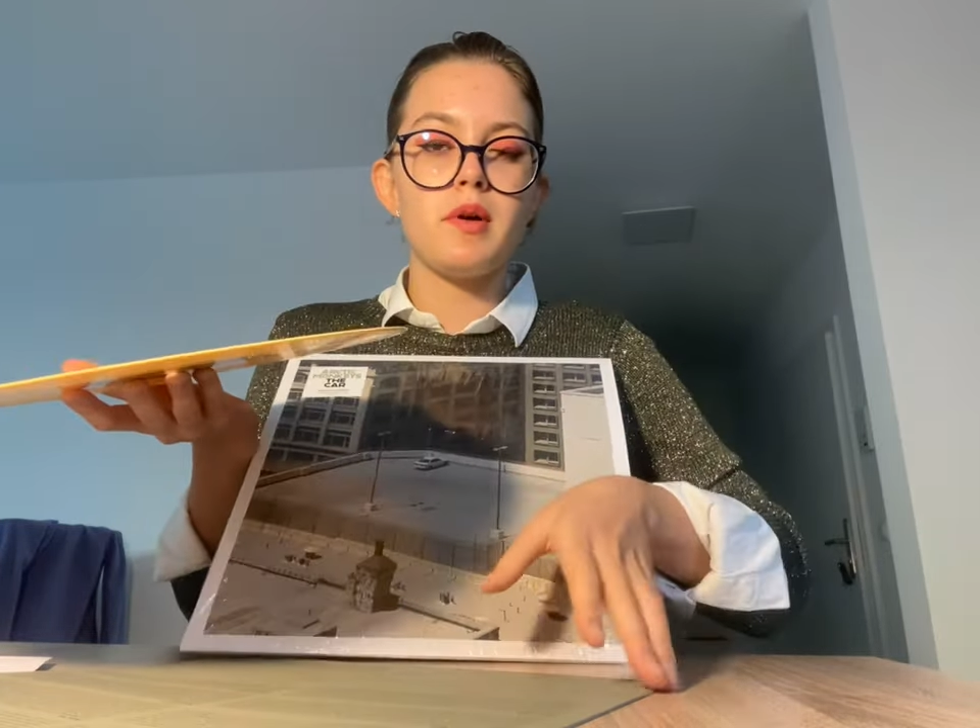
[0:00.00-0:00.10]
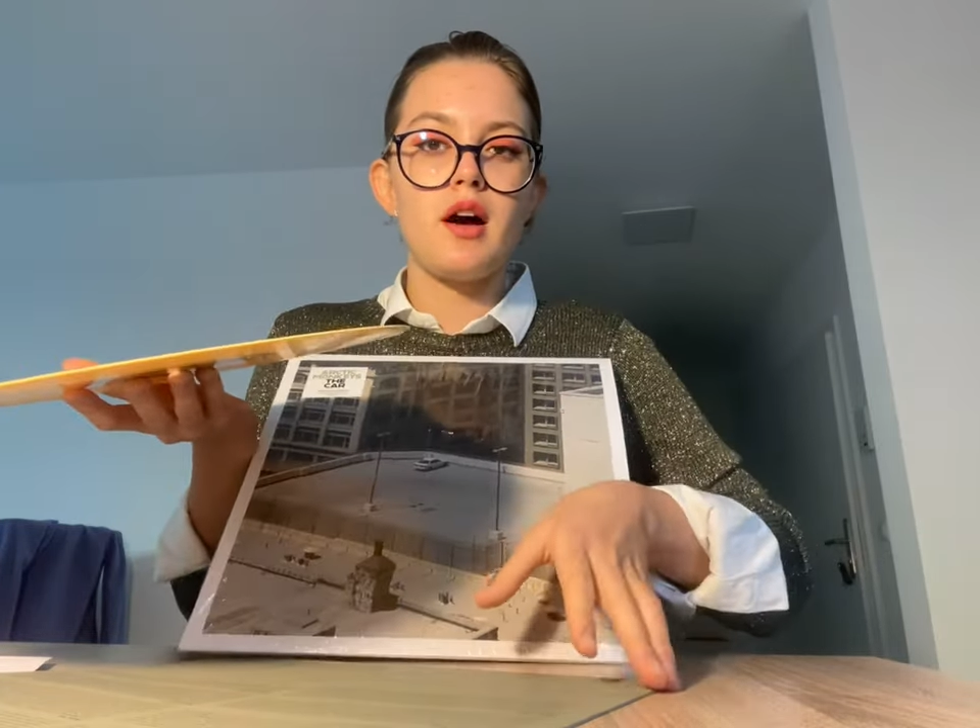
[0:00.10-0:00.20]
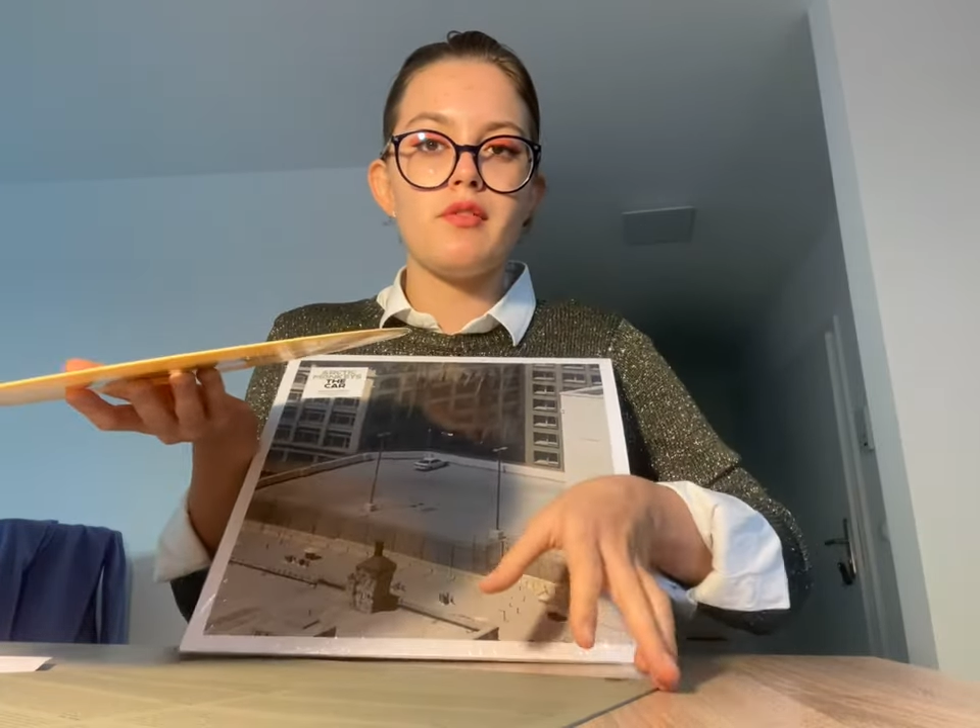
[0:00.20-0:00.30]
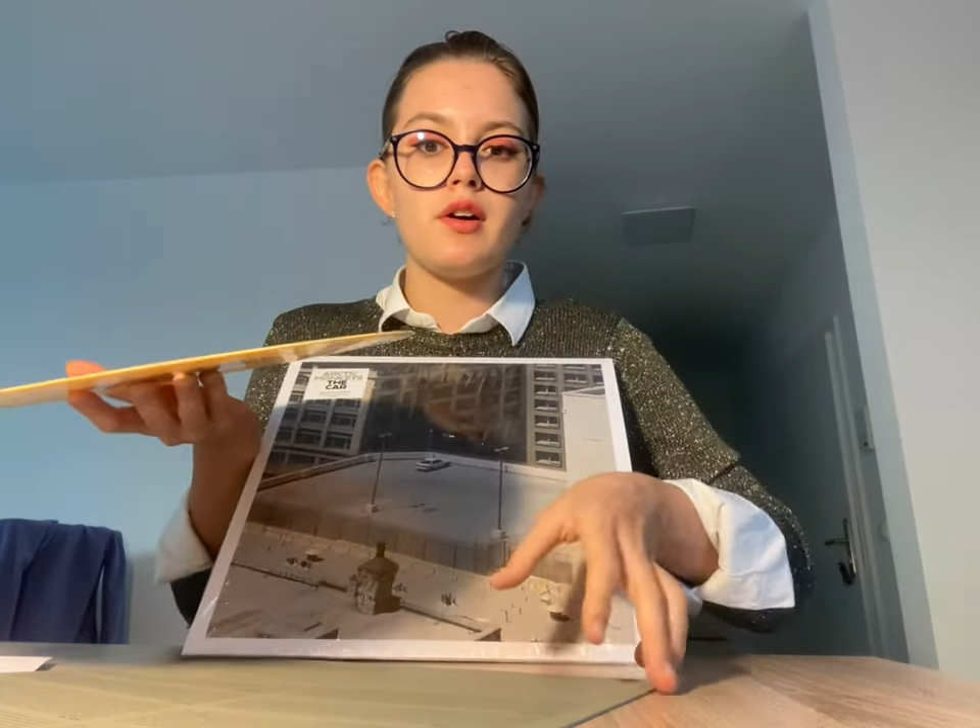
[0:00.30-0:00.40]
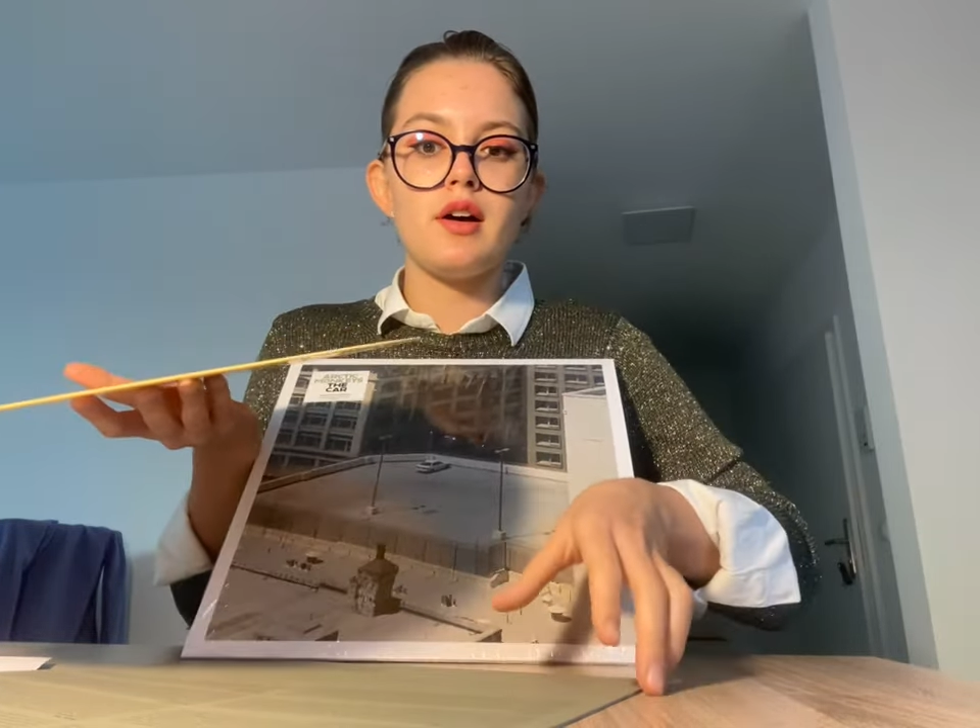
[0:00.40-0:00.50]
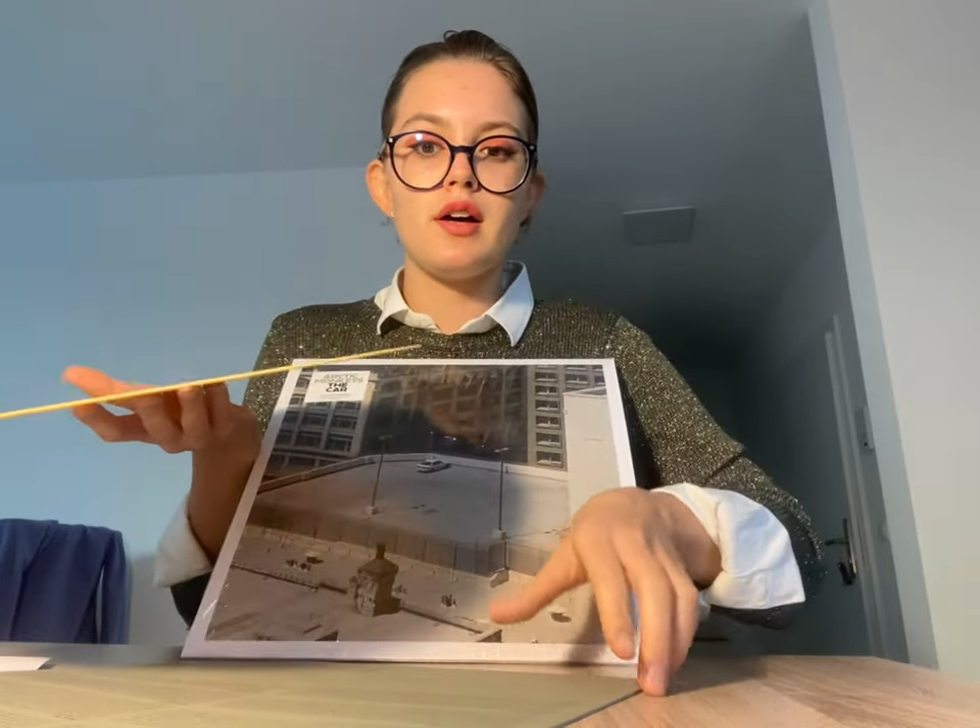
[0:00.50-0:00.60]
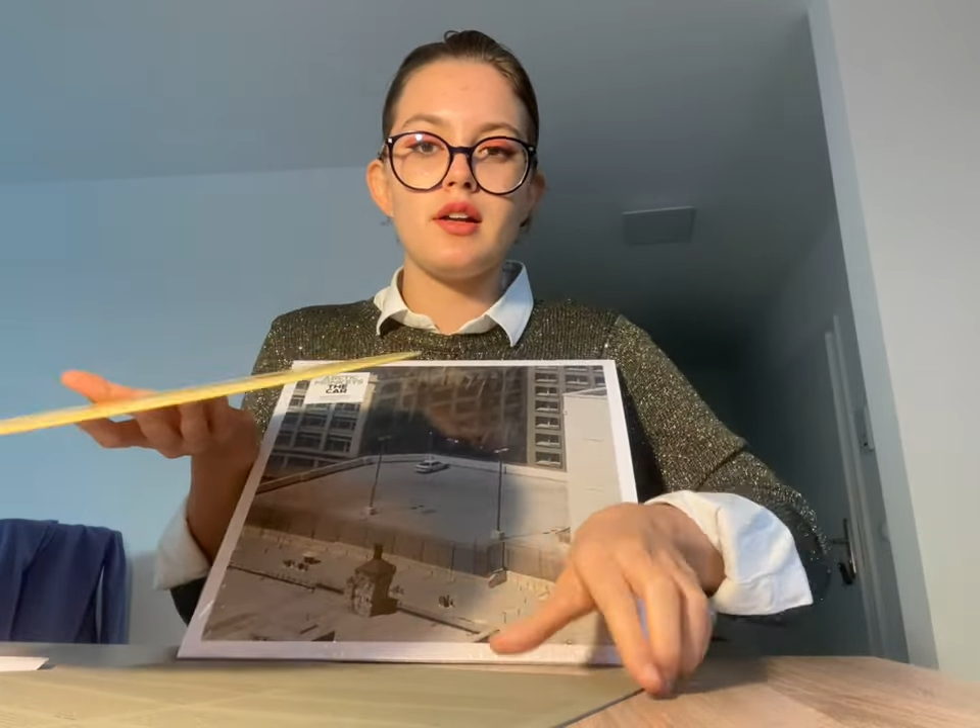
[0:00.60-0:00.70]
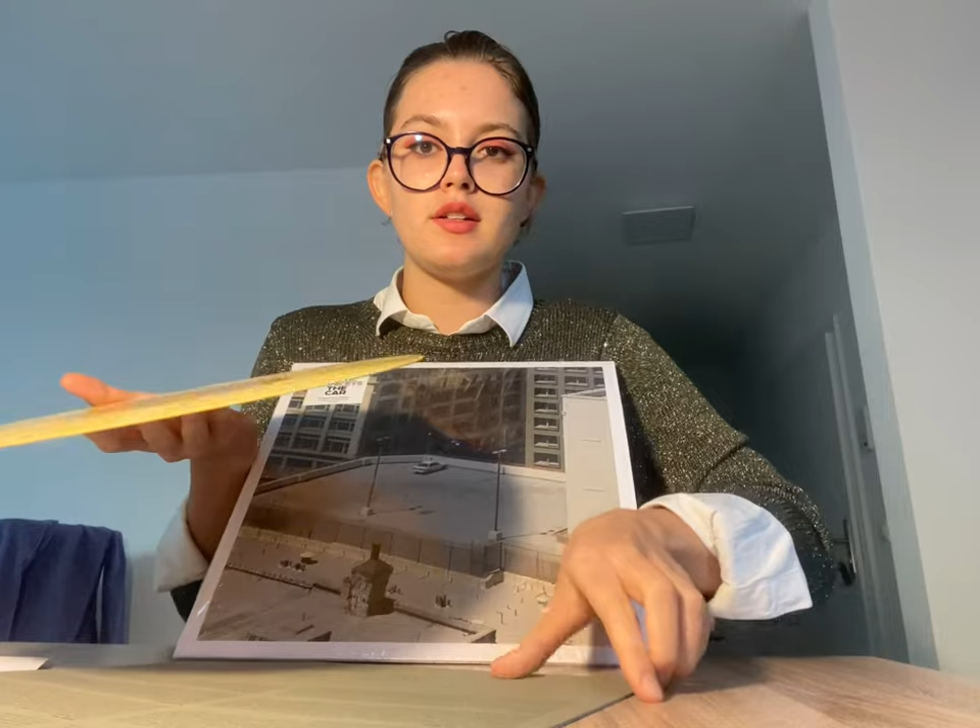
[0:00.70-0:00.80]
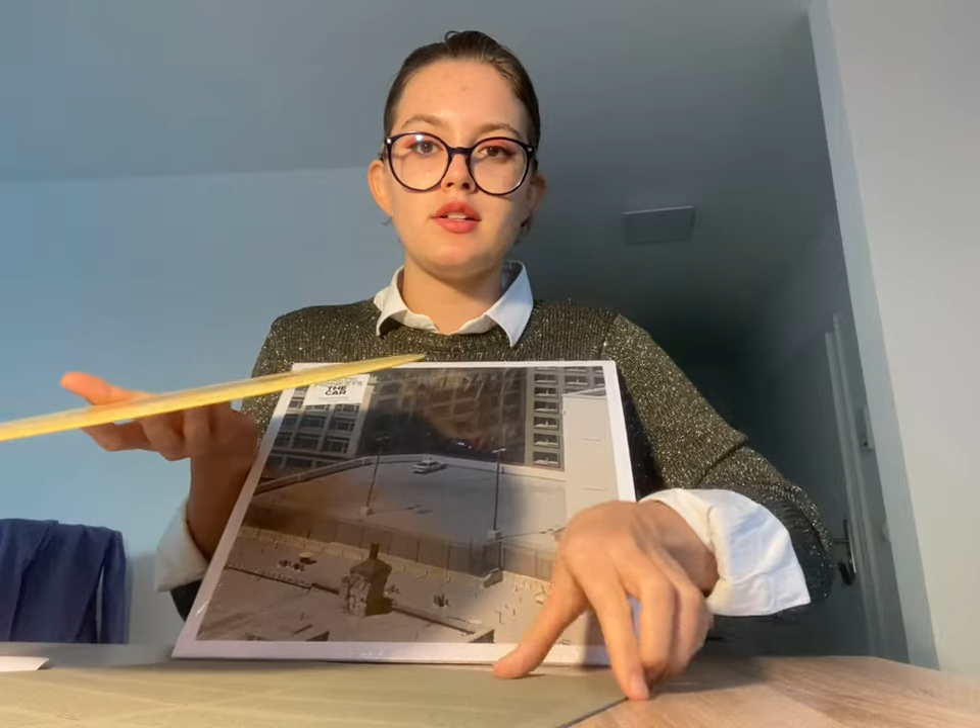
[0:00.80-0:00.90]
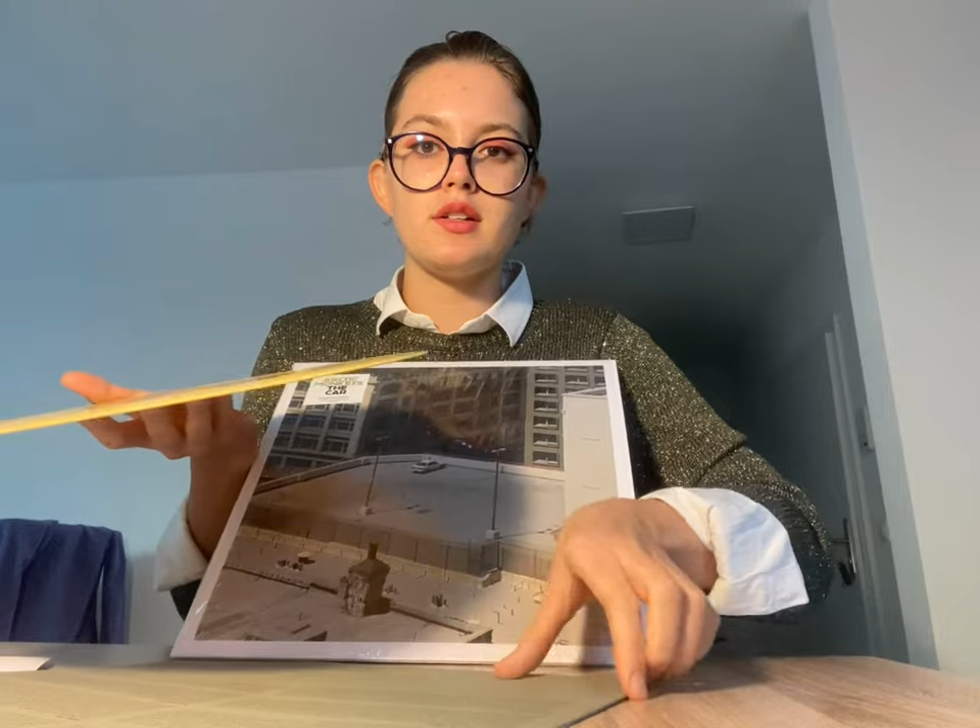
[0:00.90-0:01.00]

cover, and